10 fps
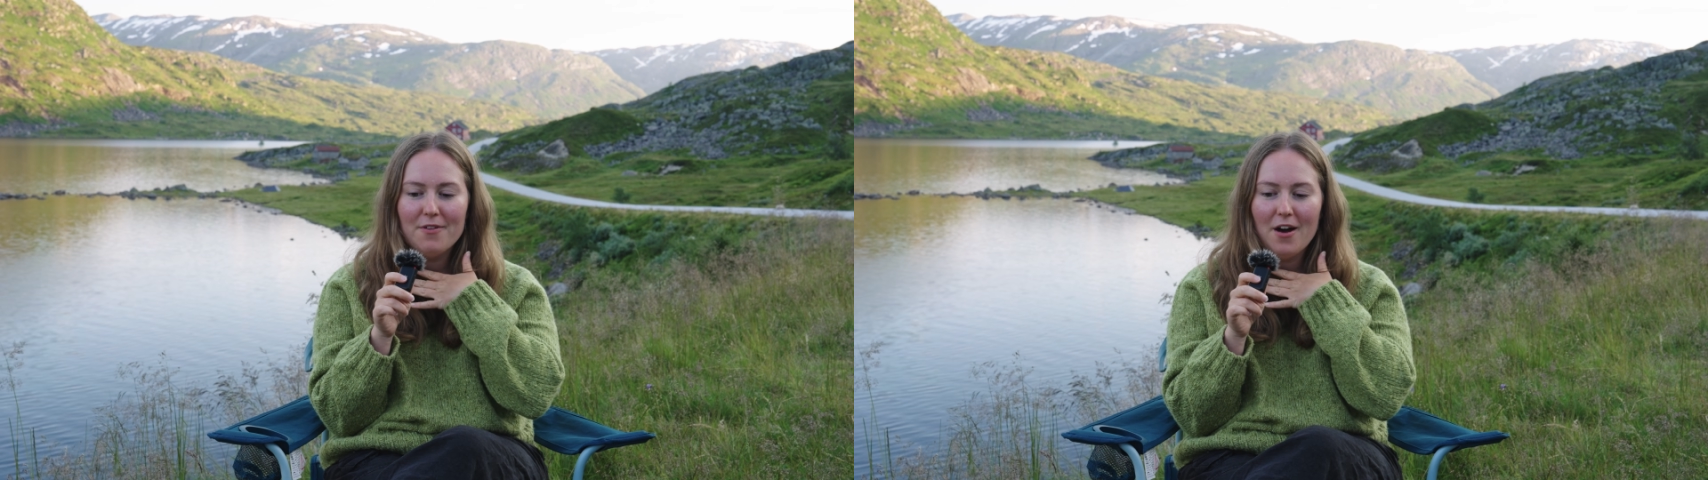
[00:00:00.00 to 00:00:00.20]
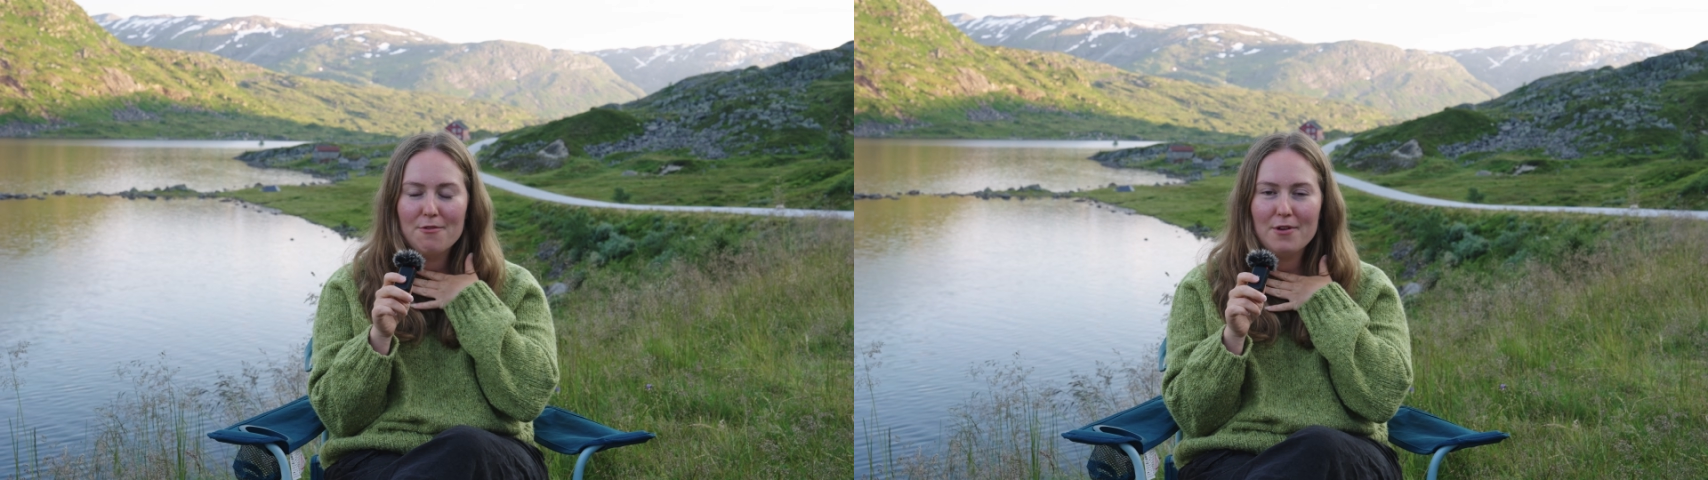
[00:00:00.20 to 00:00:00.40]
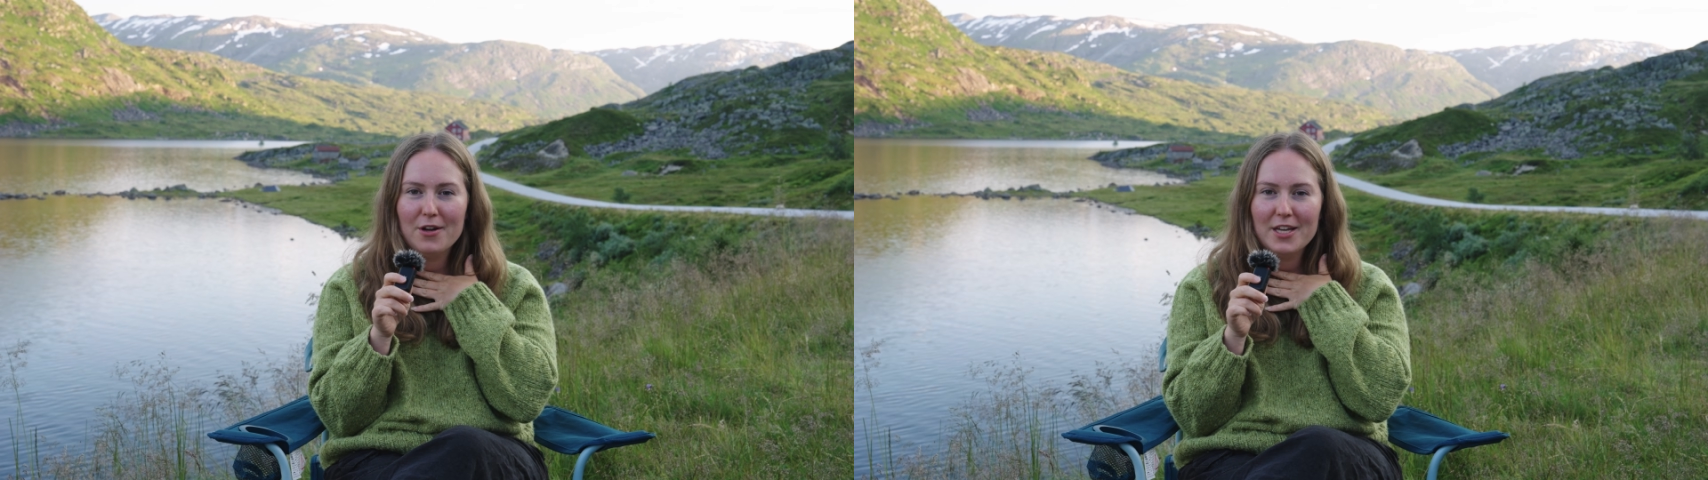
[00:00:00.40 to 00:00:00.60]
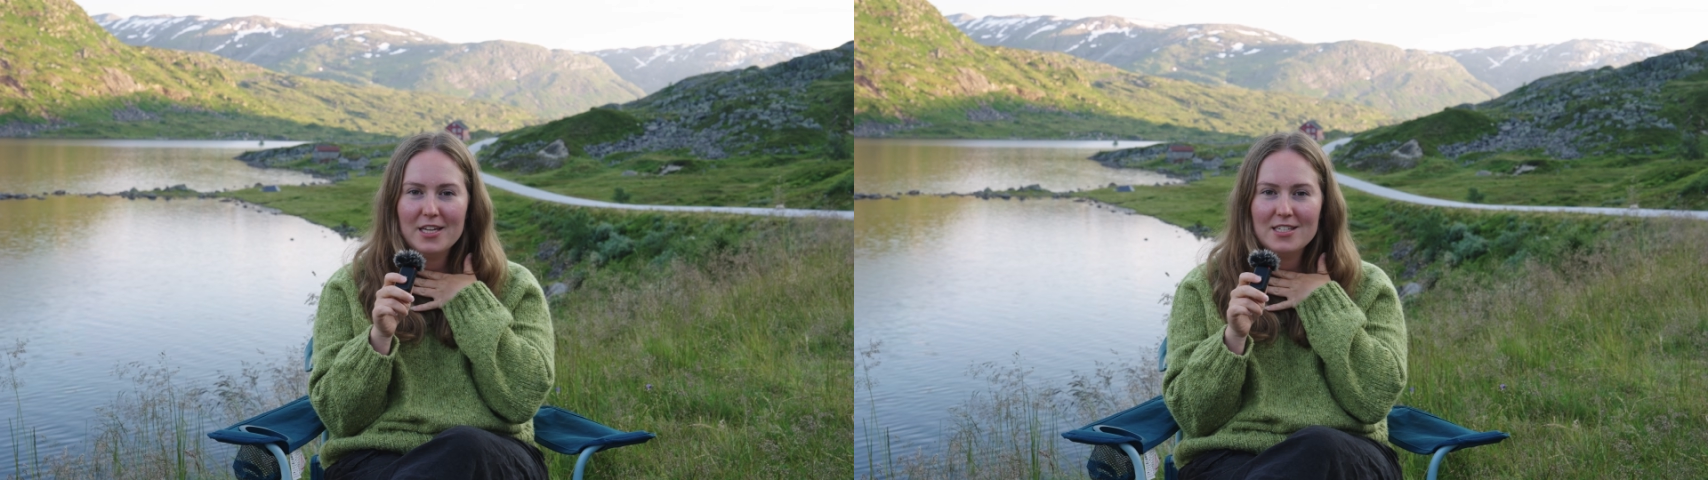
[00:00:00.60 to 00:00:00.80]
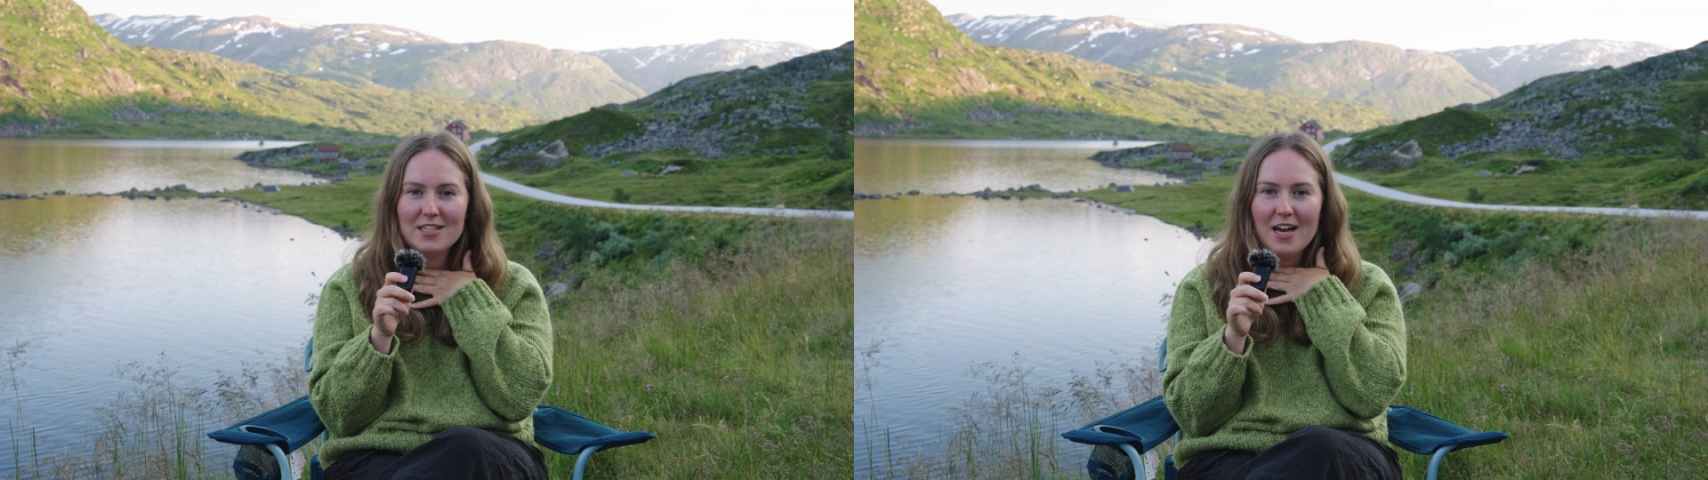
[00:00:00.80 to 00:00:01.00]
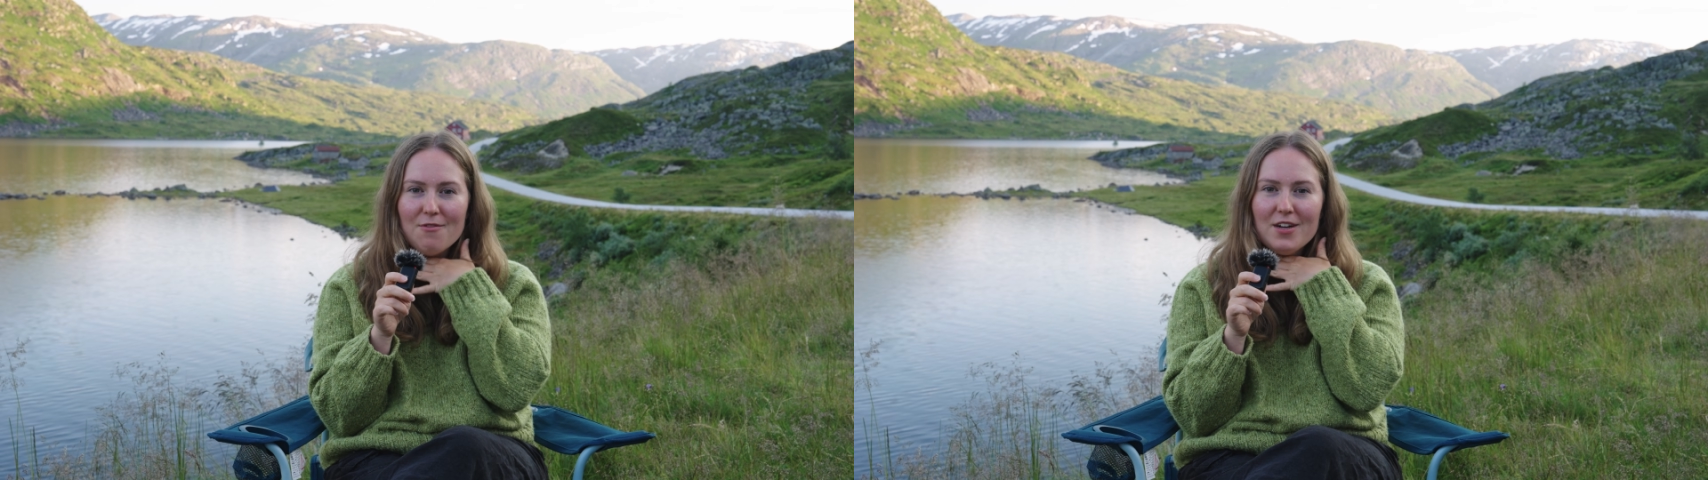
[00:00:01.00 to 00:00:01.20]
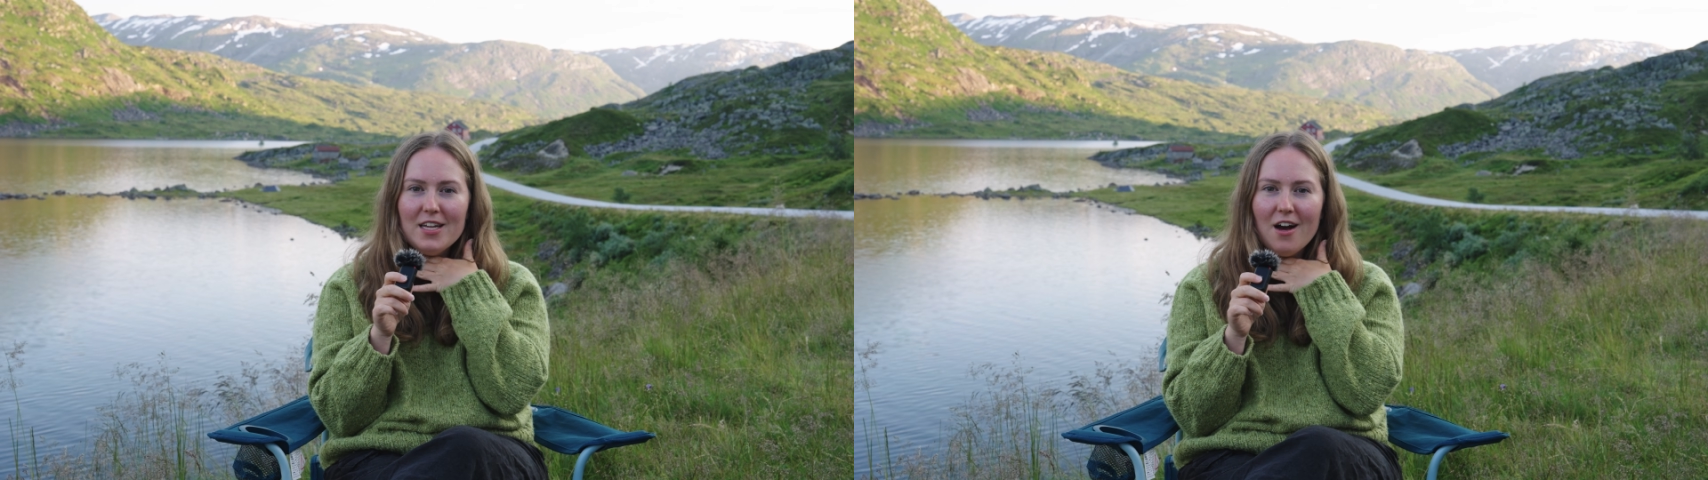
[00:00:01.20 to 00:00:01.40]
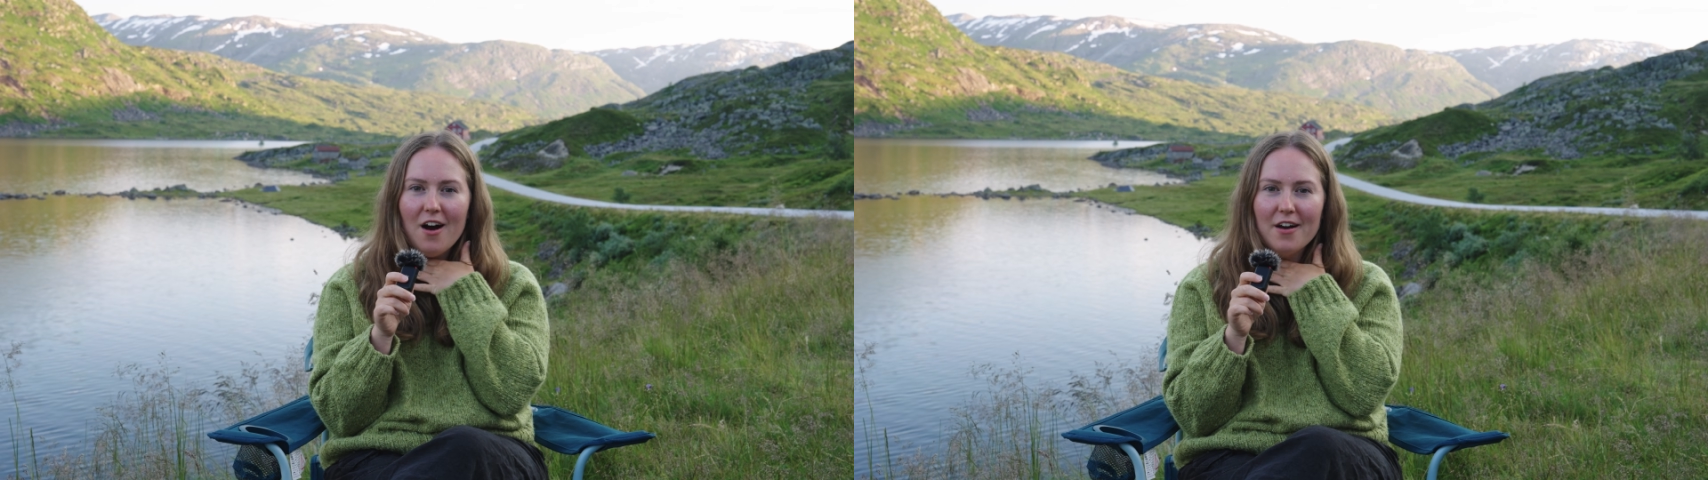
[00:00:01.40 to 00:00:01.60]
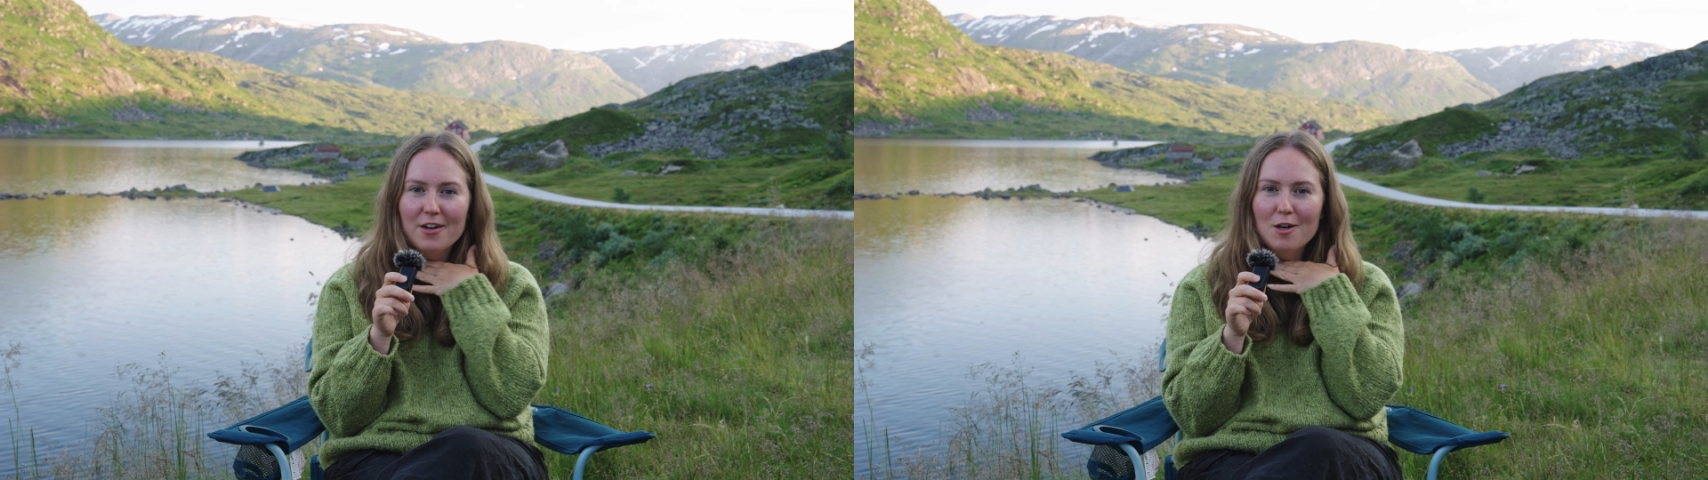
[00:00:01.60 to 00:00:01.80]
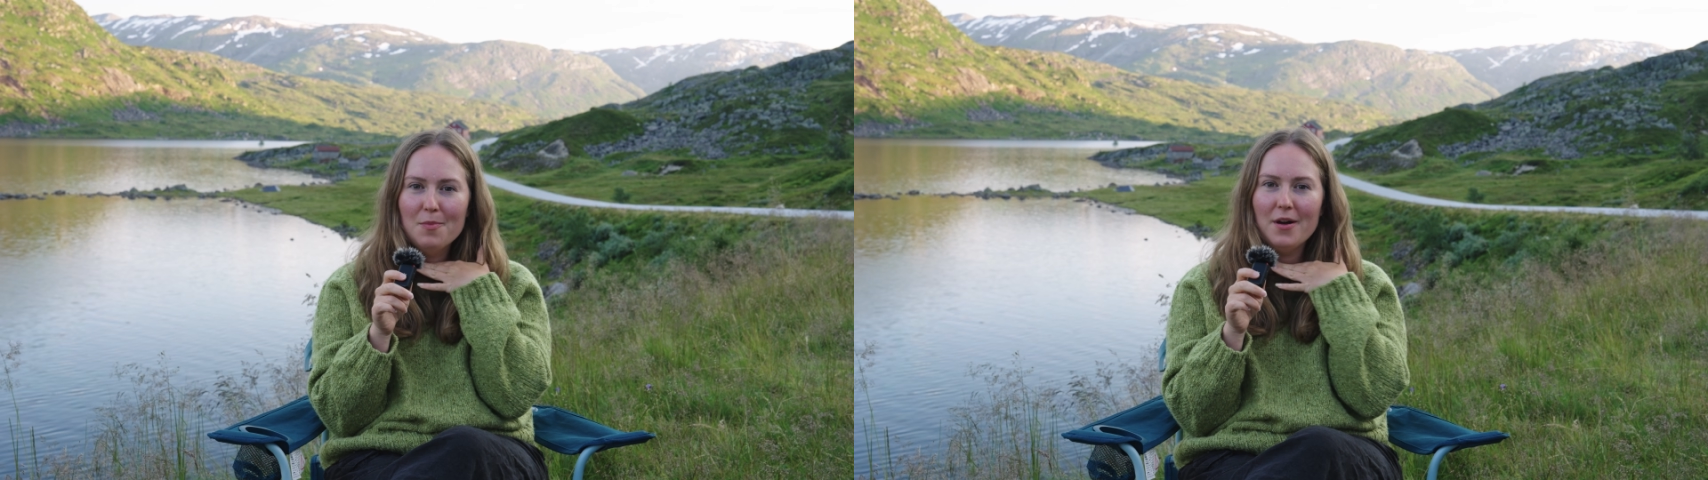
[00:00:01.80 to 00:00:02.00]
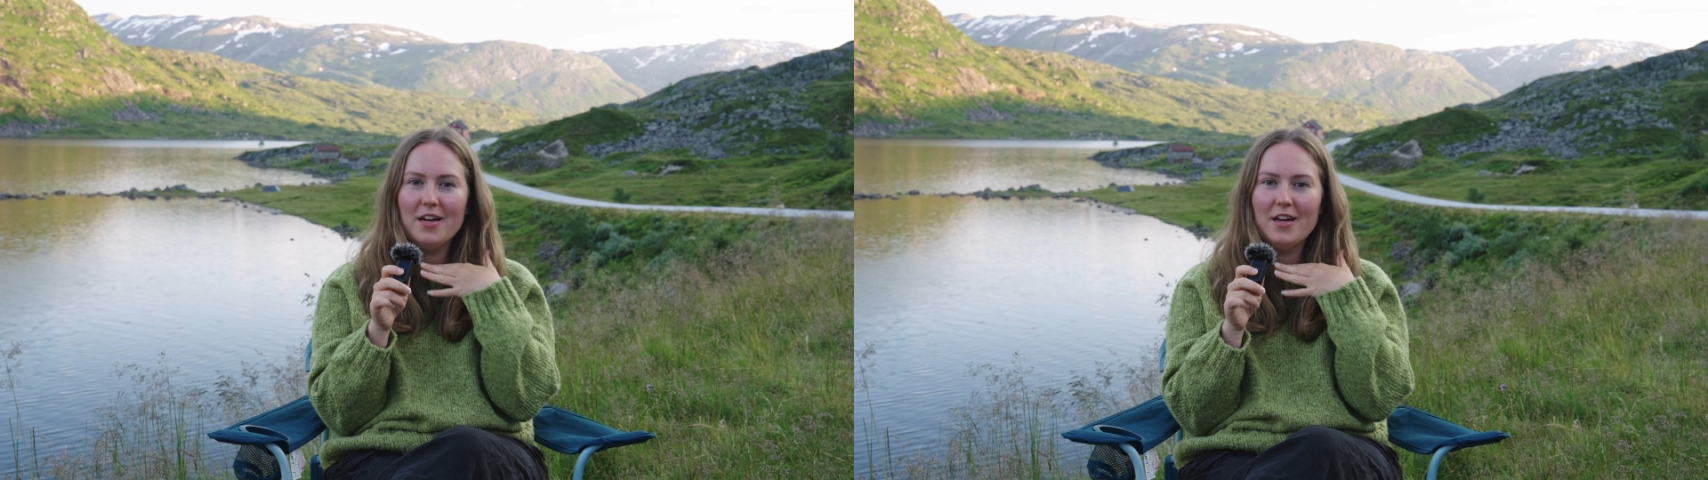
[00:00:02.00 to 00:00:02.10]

I felt like it sat really high up